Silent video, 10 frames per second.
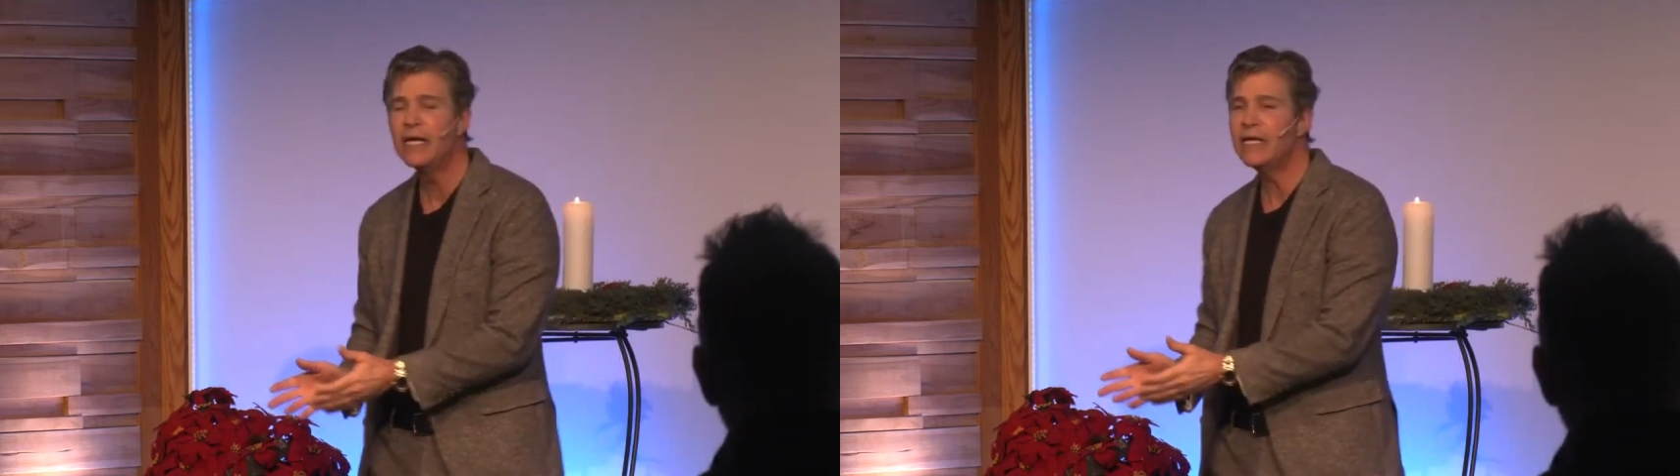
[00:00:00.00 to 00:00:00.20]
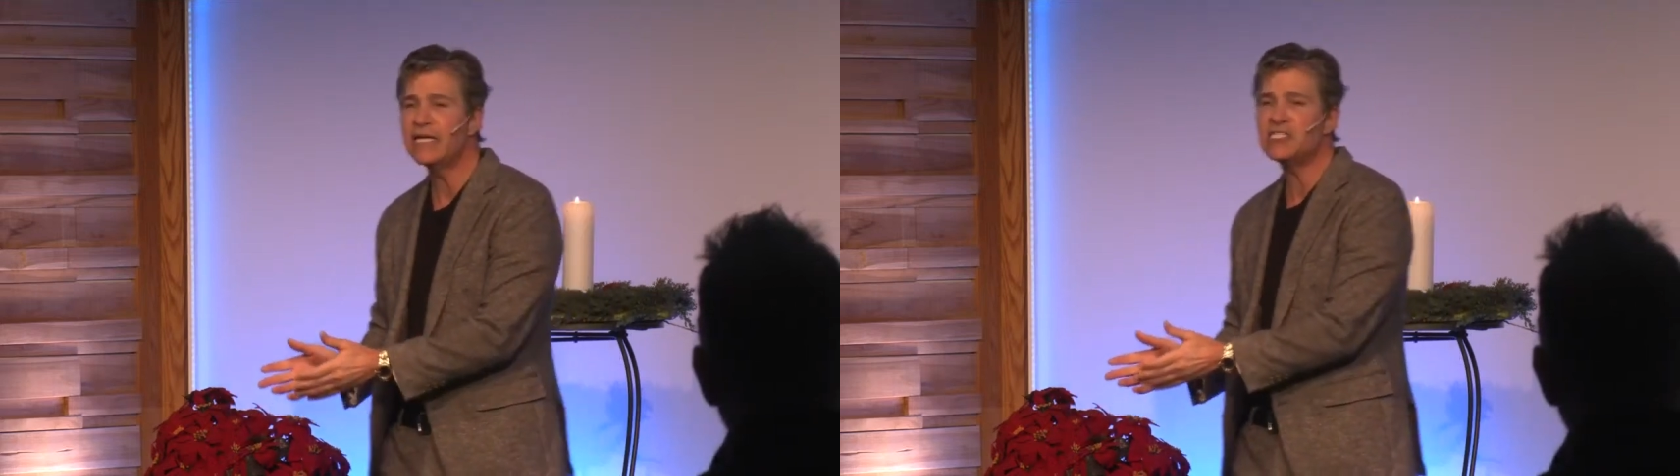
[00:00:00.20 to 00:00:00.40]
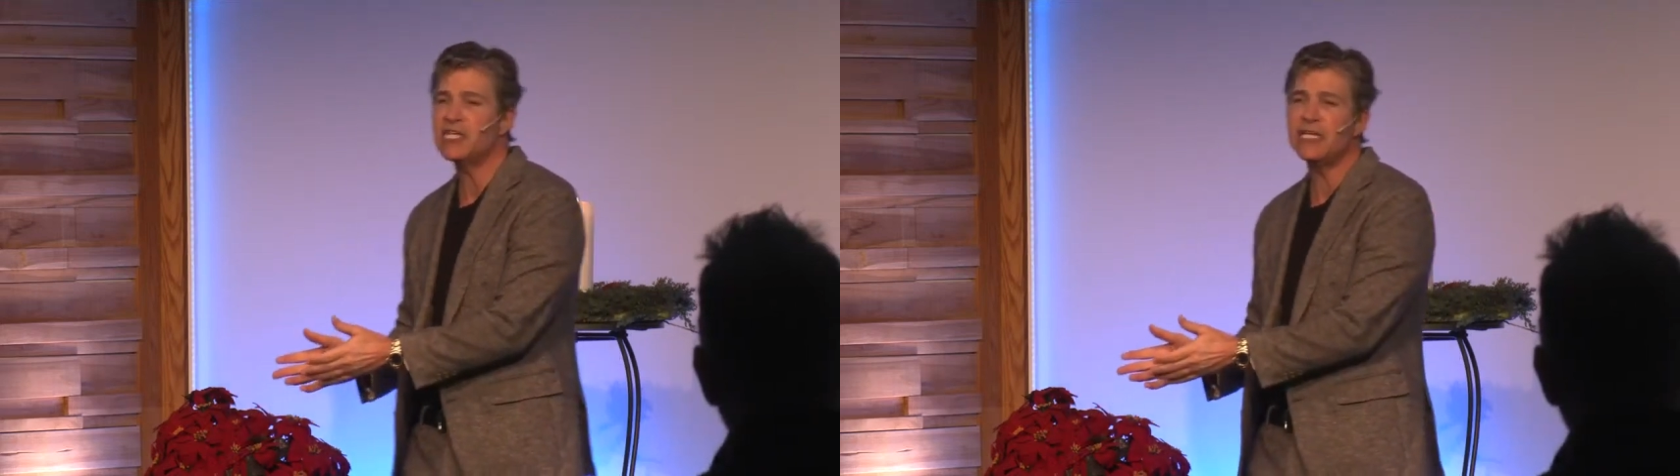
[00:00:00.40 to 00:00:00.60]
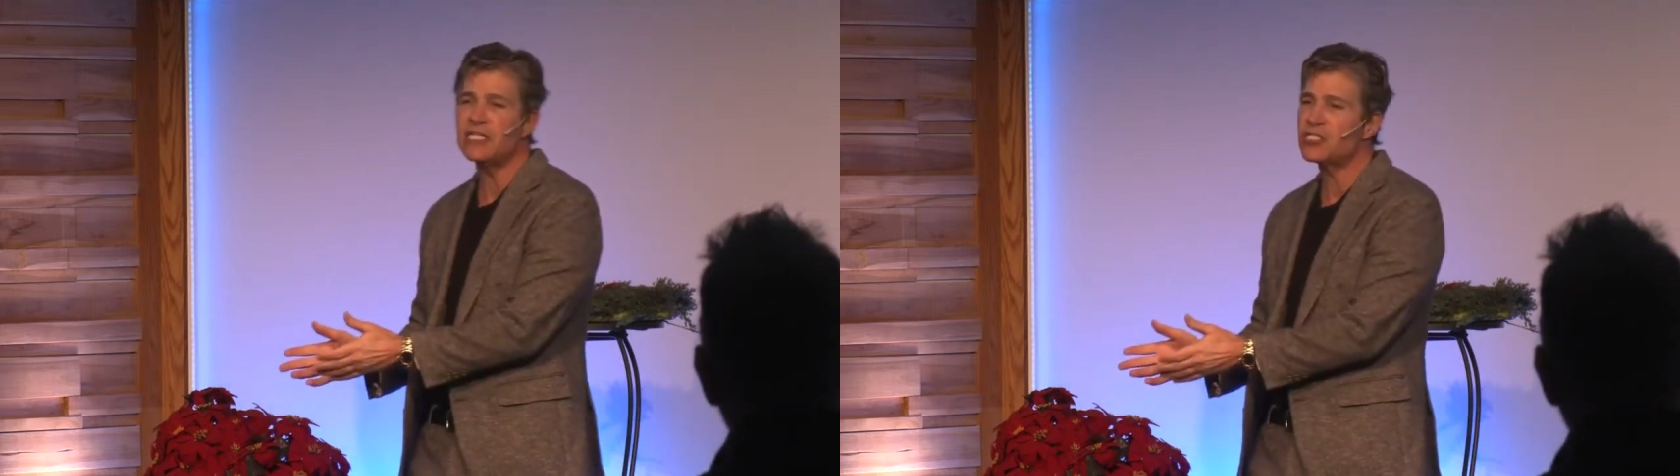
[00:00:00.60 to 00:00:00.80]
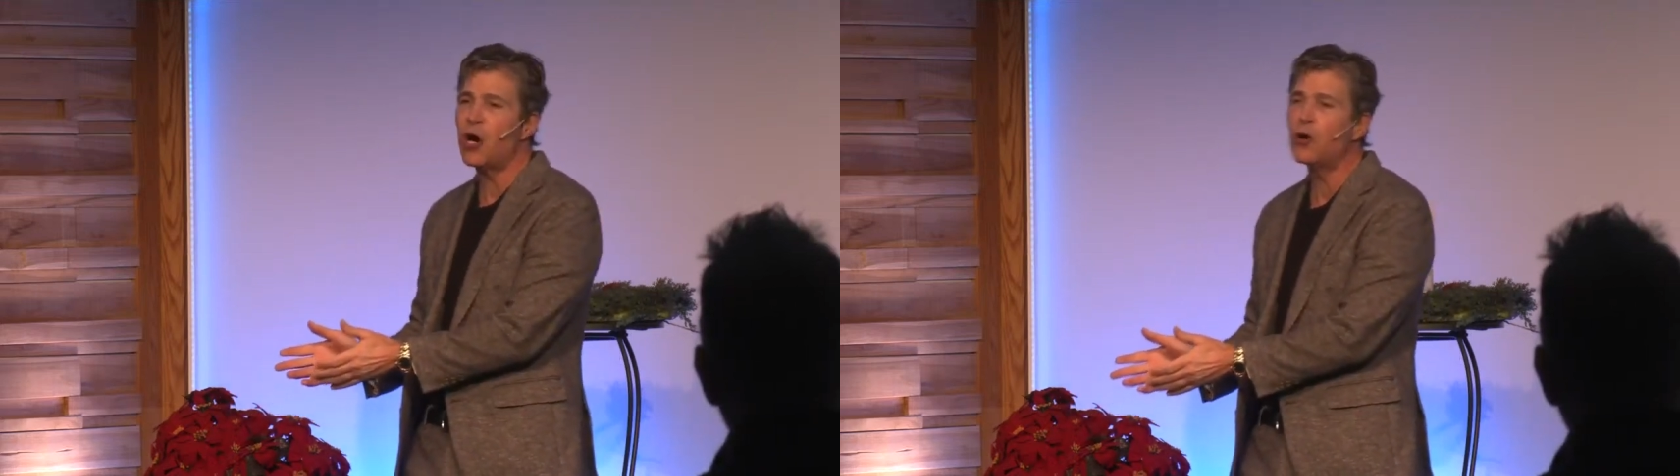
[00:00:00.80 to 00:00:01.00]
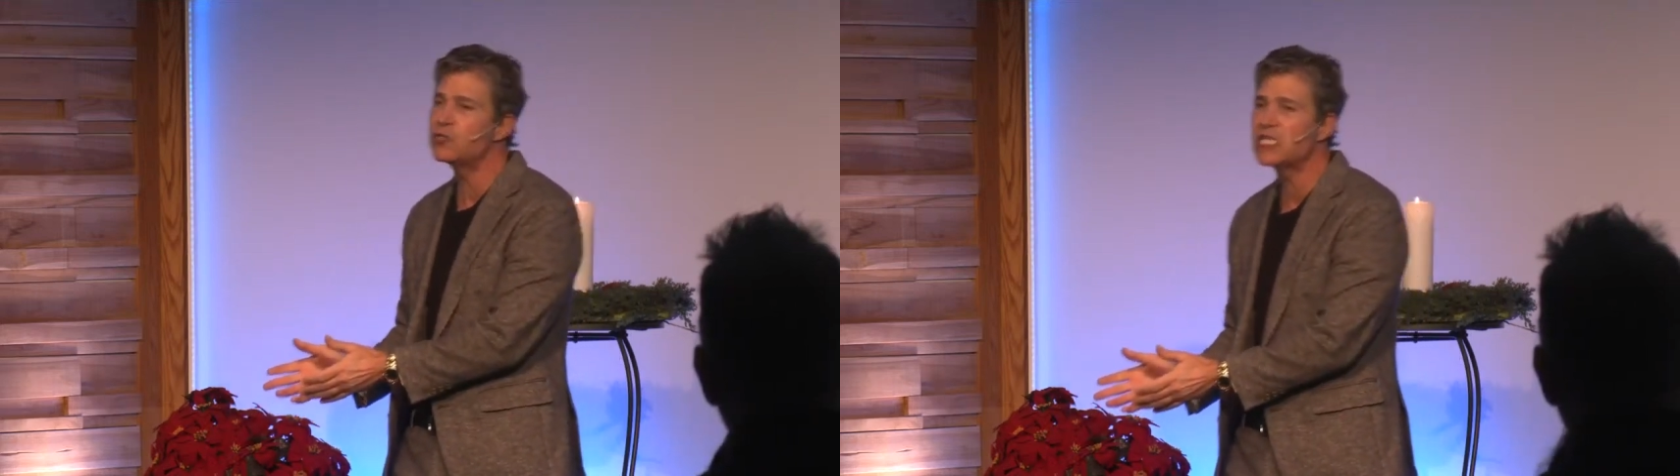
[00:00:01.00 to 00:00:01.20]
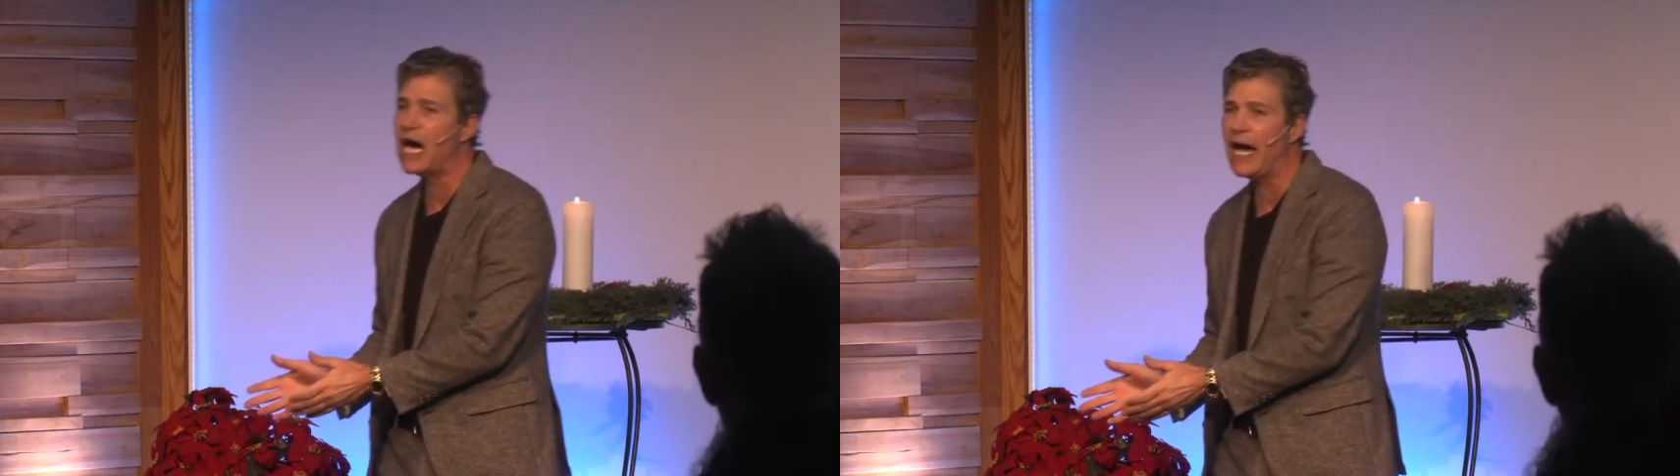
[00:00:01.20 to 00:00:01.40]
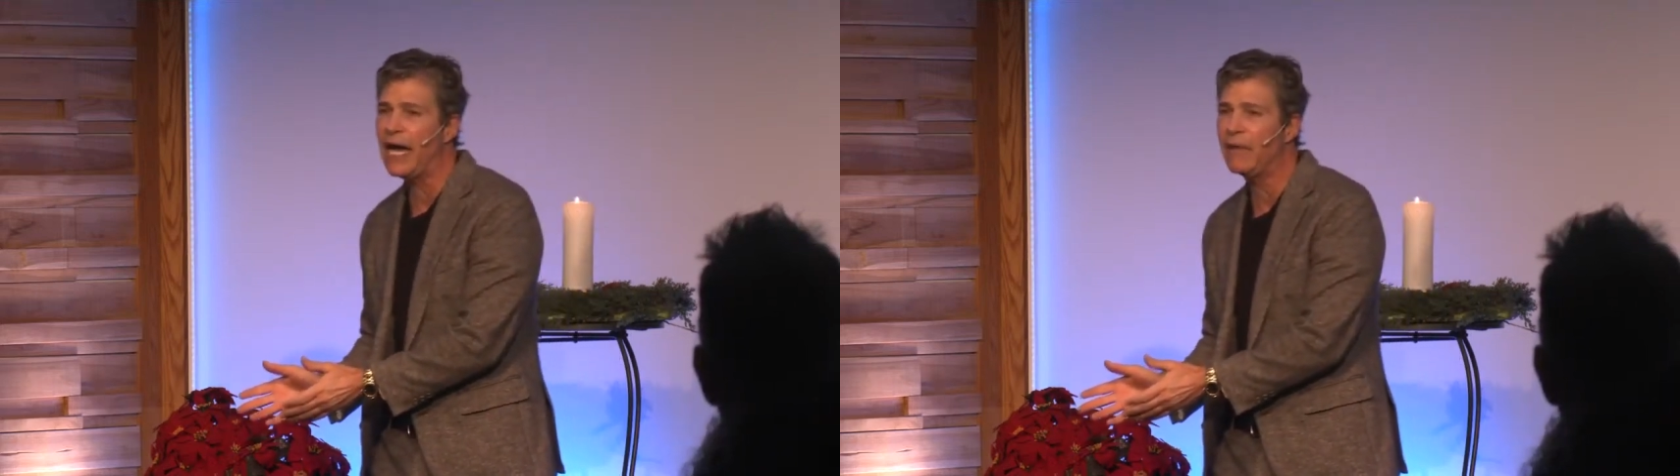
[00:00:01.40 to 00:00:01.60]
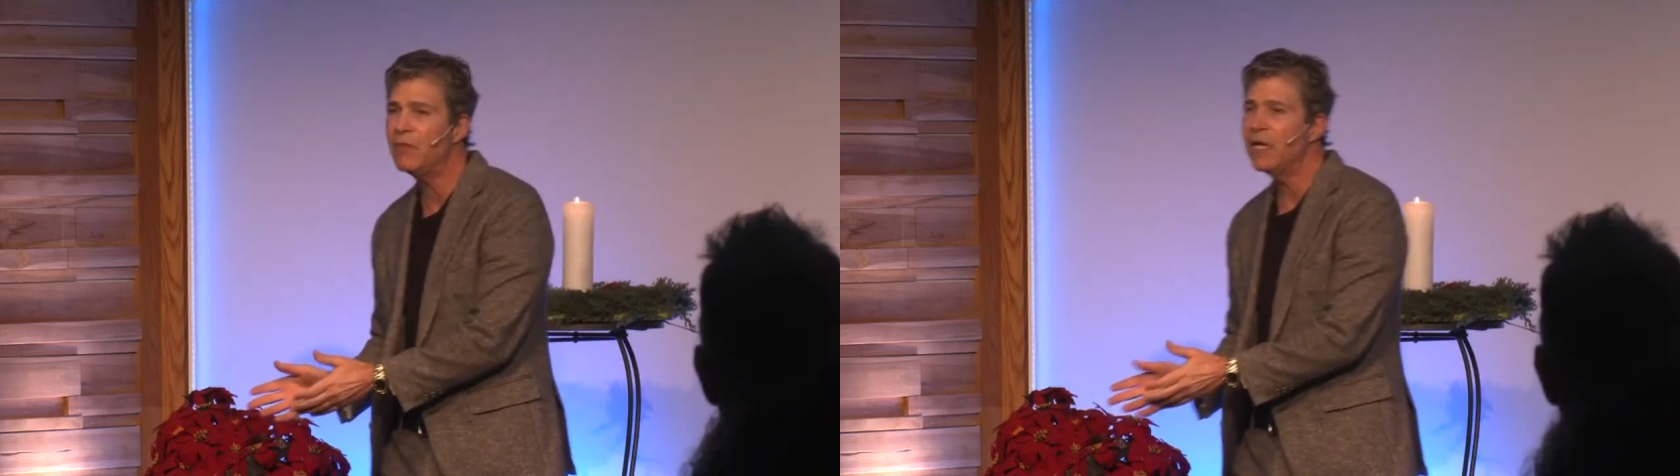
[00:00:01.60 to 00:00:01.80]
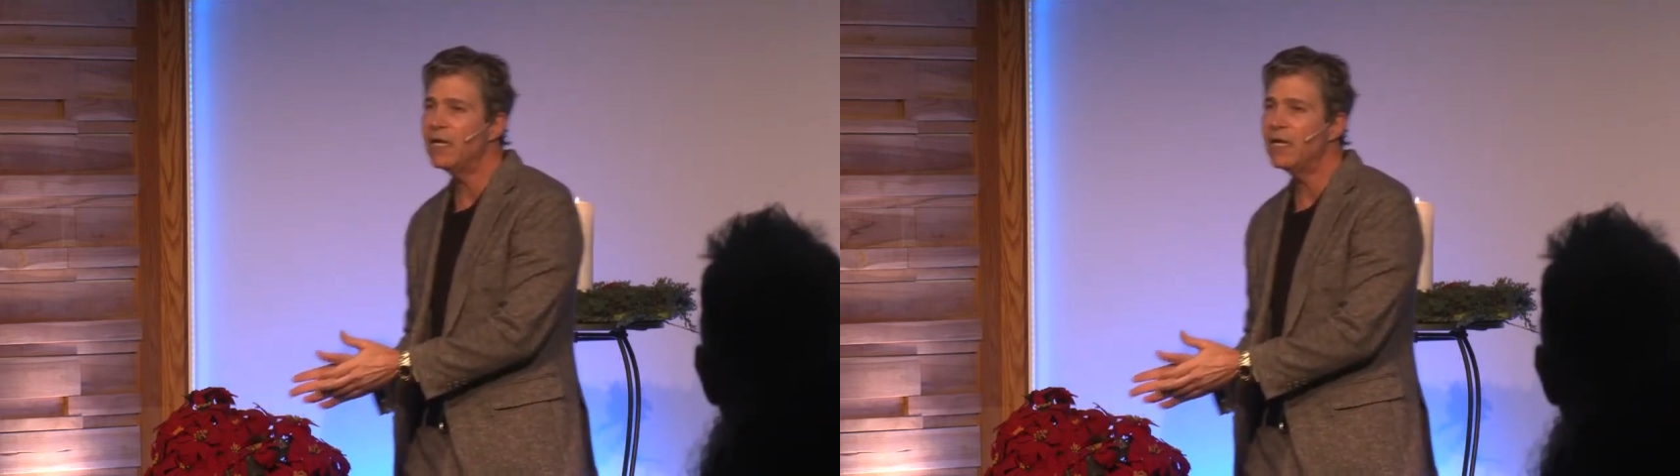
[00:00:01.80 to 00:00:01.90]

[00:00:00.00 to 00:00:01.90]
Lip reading: It's in its own time,